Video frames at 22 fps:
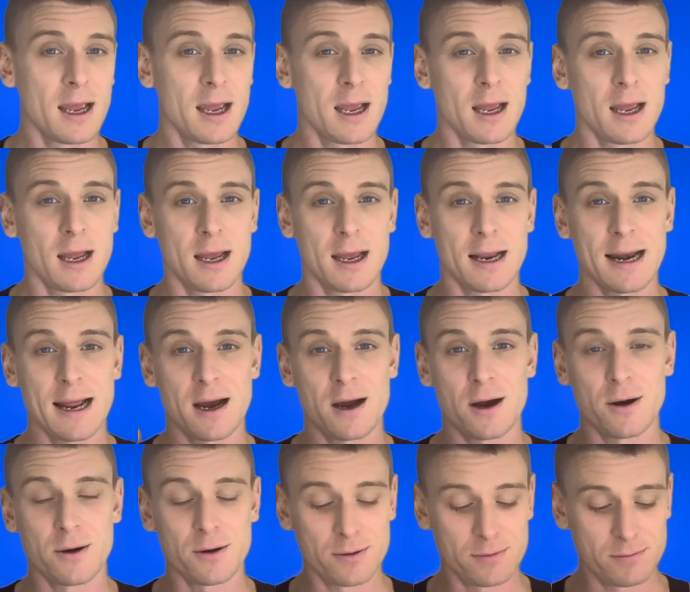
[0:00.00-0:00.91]
And
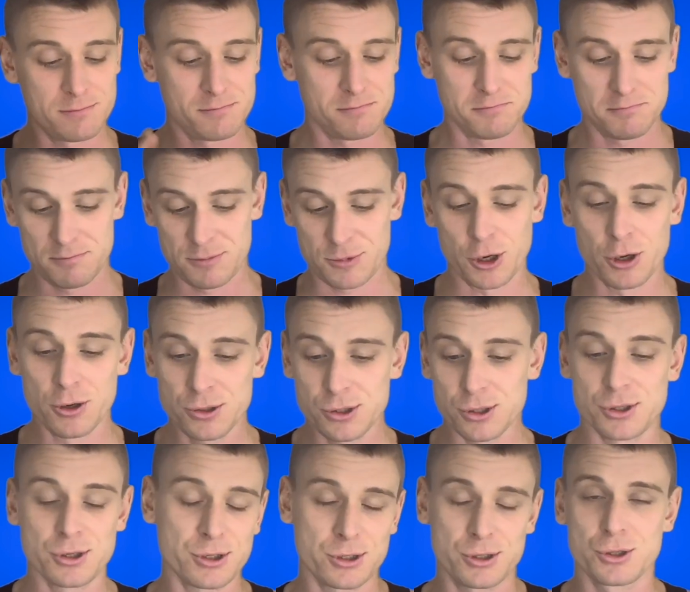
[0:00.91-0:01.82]
now, those are
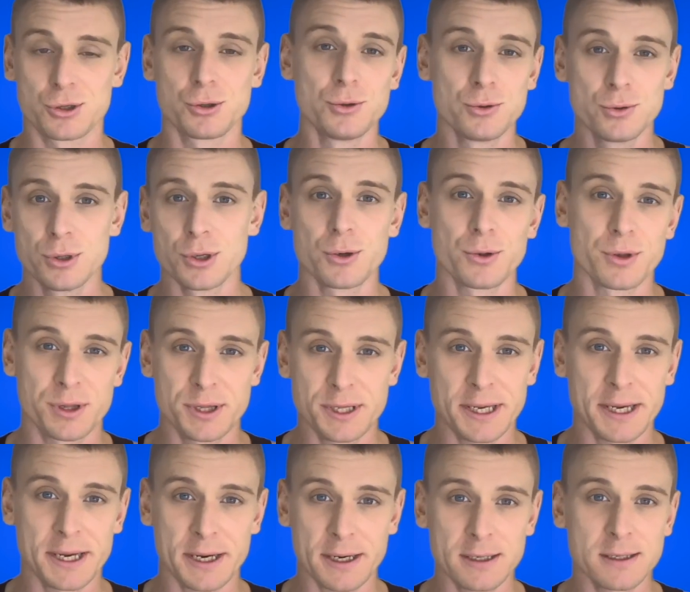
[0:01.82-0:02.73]
just two little
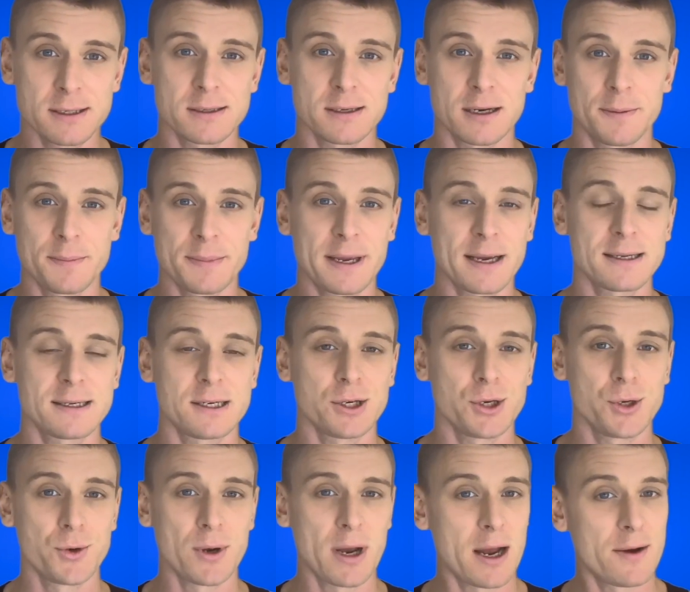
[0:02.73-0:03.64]
things. I'm guessing
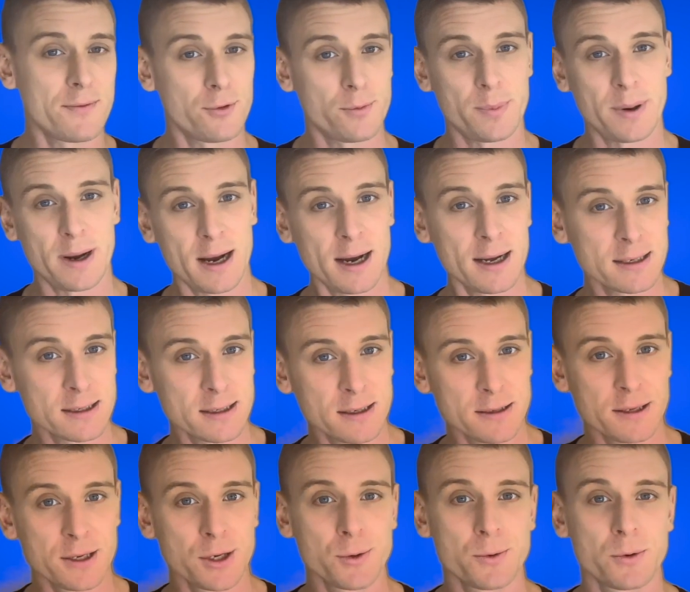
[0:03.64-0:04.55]
you have a partner
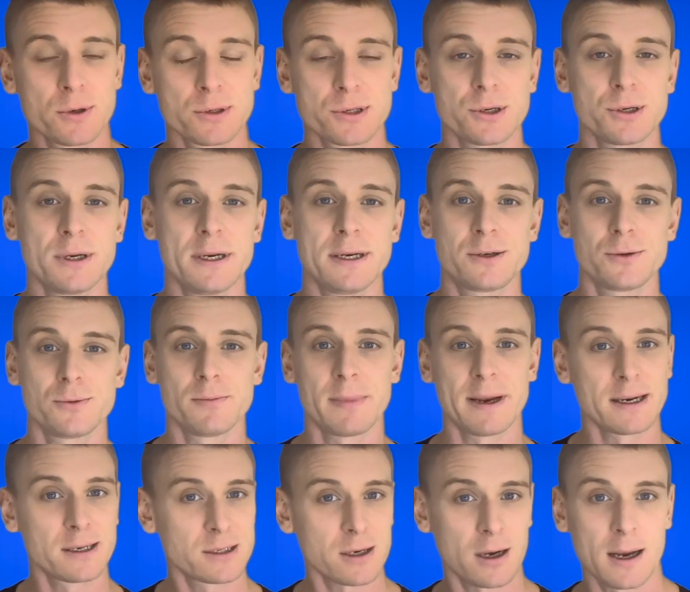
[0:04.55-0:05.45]
that you also need to
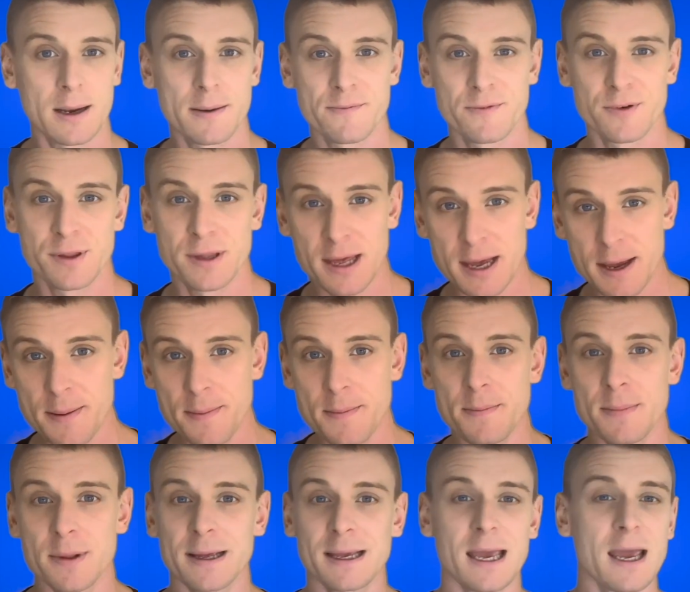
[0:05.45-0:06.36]
make time for
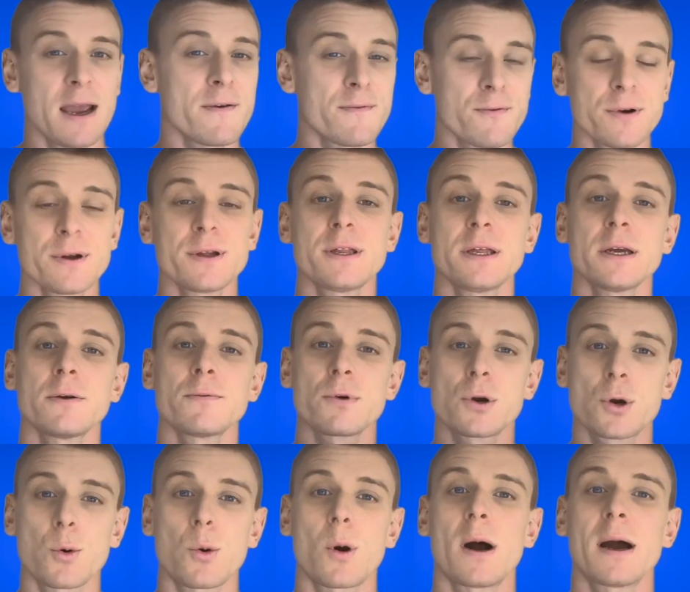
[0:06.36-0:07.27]
them. Like, everything
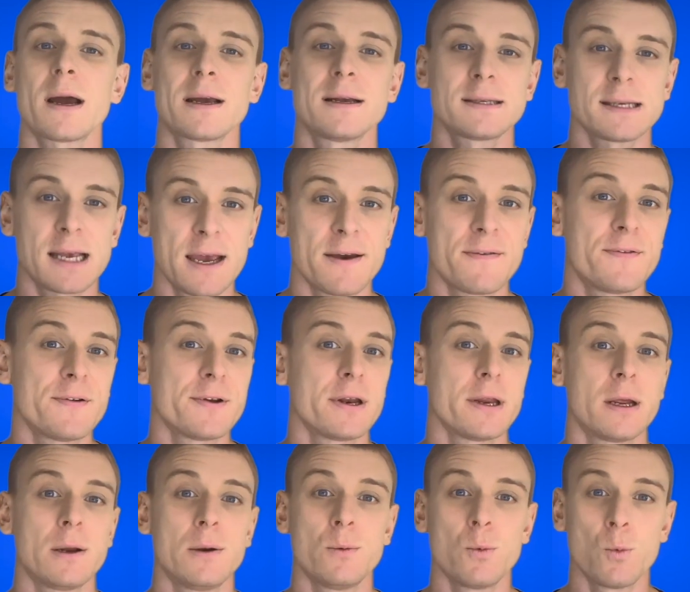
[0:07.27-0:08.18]
requires effort
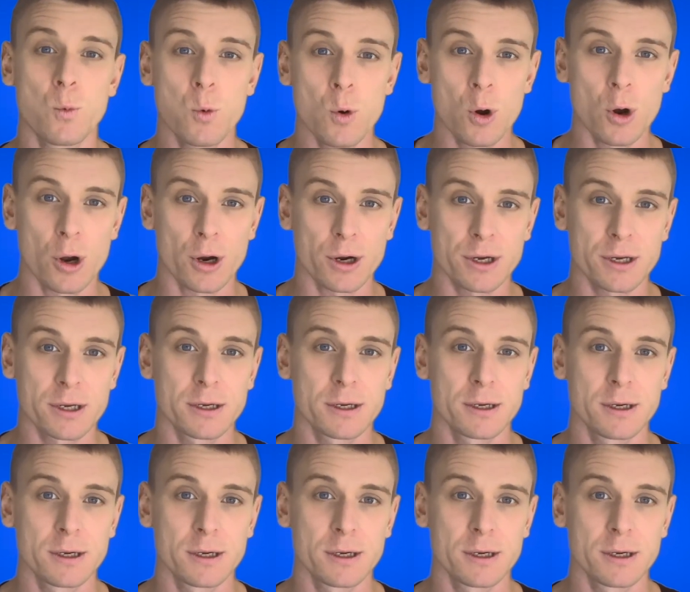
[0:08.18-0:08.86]
and work.